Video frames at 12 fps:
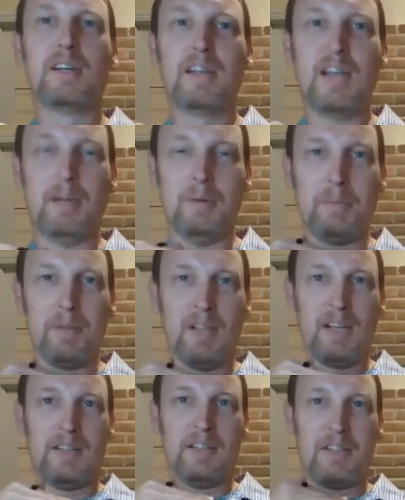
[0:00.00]

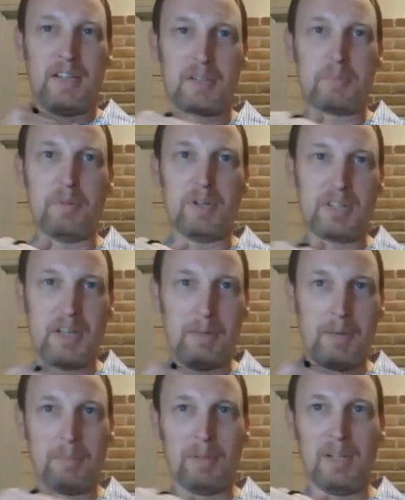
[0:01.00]
the textbooks, I'm
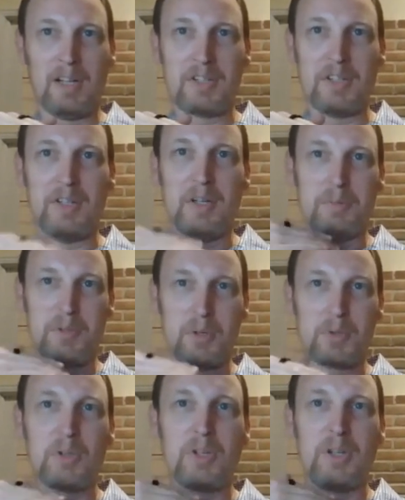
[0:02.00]
Appalachian, I'm
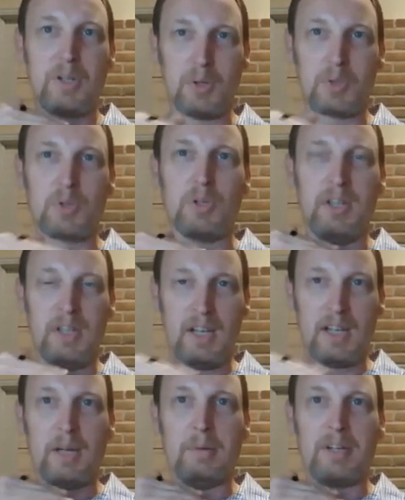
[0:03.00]
socially, culturally, and
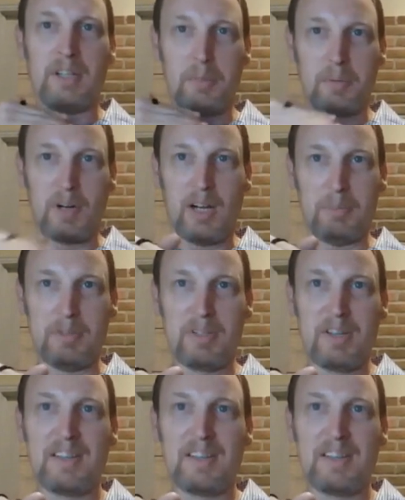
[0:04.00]
economically deprived.